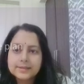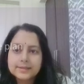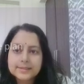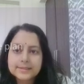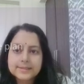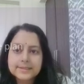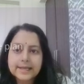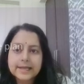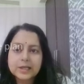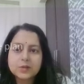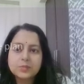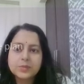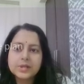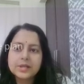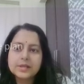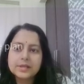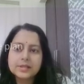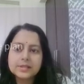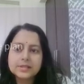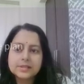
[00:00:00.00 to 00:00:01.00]

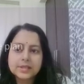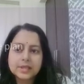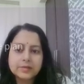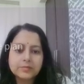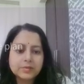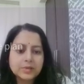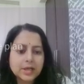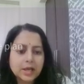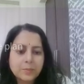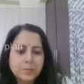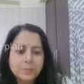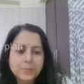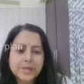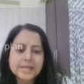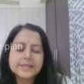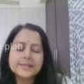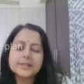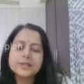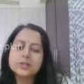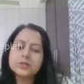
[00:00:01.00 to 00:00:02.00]
statement is giving a
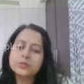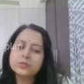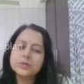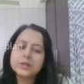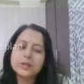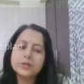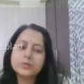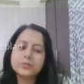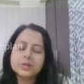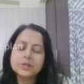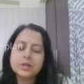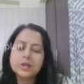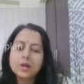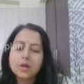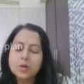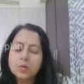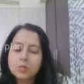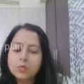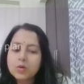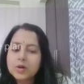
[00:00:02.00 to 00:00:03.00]
message to the user
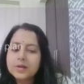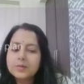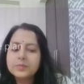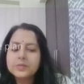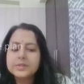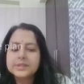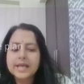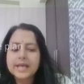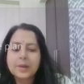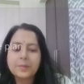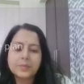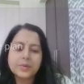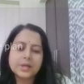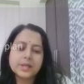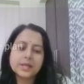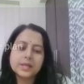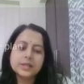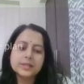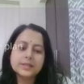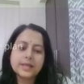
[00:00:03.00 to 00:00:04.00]
what
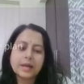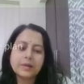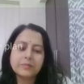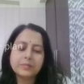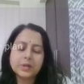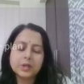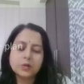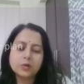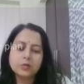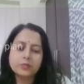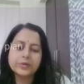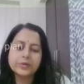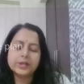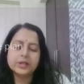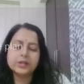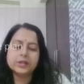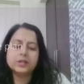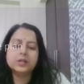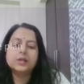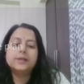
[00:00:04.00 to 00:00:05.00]
mishappening is happening over
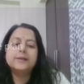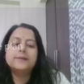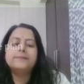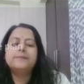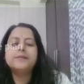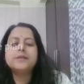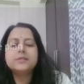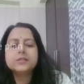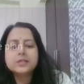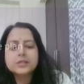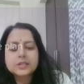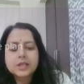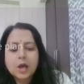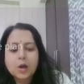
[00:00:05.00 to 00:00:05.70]
here. This is